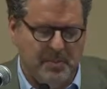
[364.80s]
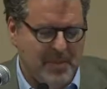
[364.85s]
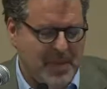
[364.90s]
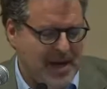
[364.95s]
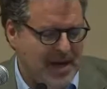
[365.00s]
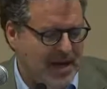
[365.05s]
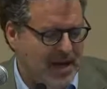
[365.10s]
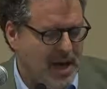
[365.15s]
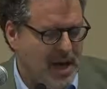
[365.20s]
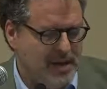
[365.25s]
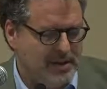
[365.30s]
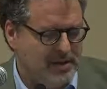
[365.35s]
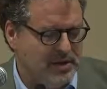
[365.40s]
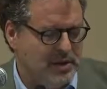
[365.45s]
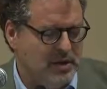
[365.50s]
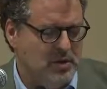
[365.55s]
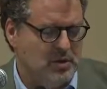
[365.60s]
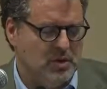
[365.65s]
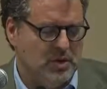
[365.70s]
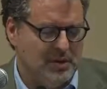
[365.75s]
main
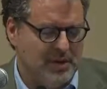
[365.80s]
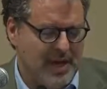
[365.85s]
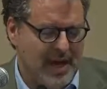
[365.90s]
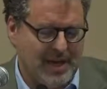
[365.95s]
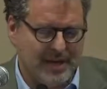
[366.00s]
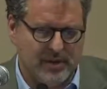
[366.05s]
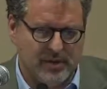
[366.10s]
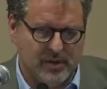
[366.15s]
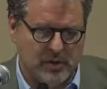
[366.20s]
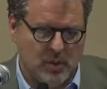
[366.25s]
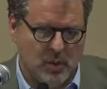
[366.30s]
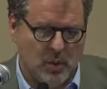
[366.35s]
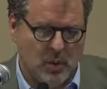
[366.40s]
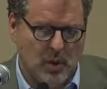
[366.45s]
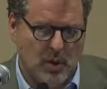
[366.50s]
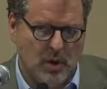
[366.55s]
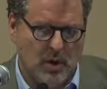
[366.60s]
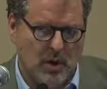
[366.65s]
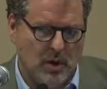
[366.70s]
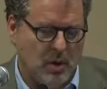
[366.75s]
constitutional texts
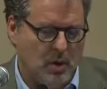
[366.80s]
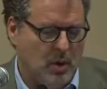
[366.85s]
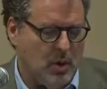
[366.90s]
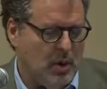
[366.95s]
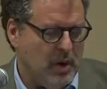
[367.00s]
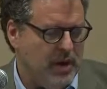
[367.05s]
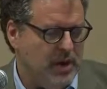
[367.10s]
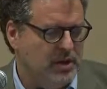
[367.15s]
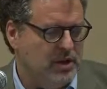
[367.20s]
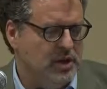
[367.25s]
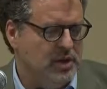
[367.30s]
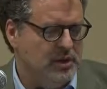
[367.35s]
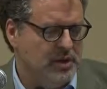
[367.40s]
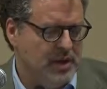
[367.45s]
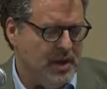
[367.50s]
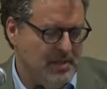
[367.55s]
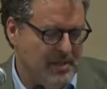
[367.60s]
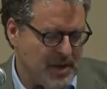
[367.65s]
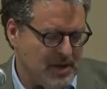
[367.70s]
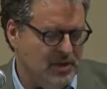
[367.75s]
or issues.
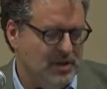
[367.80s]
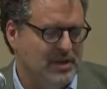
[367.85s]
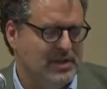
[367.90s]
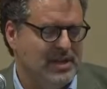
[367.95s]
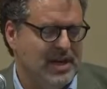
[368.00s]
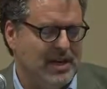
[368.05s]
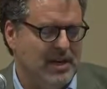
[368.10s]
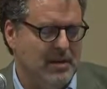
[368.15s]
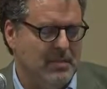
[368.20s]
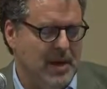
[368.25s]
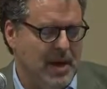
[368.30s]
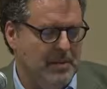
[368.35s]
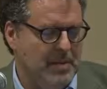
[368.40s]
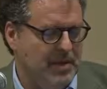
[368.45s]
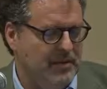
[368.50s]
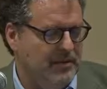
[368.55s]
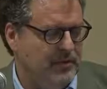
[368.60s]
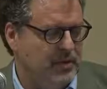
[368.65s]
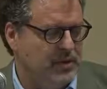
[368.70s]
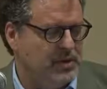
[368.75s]
So they mention the Second
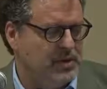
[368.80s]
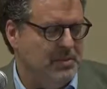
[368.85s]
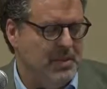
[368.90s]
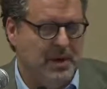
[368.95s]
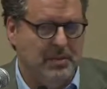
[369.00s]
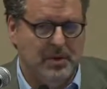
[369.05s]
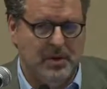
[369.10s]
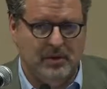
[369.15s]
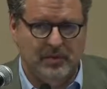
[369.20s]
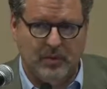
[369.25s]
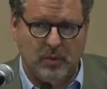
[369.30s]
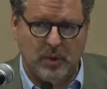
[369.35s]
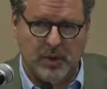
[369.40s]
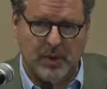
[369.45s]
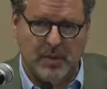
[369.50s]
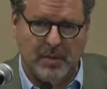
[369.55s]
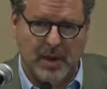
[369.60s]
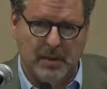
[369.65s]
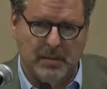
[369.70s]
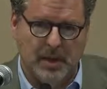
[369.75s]
Amendment, First Amendment,
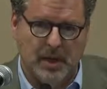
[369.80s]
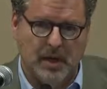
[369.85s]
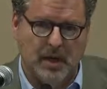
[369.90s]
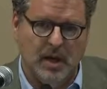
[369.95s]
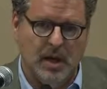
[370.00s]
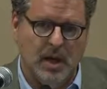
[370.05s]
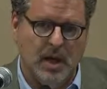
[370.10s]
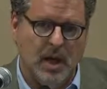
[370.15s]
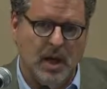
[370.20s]
Fourth Amendment.